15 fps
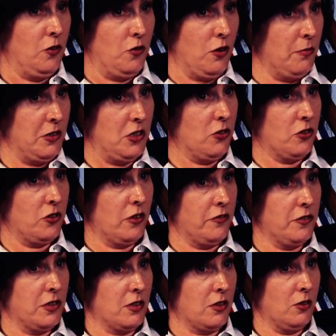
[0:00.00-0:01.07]
drop my daughter
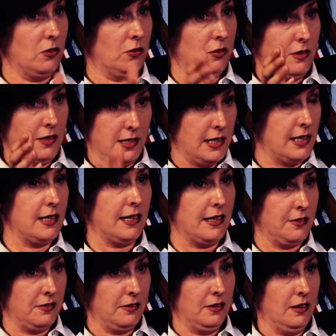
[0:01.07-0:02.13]
off at school, sit
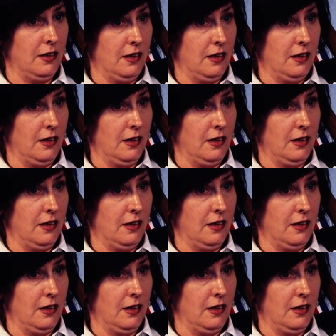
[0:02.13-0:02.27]
down,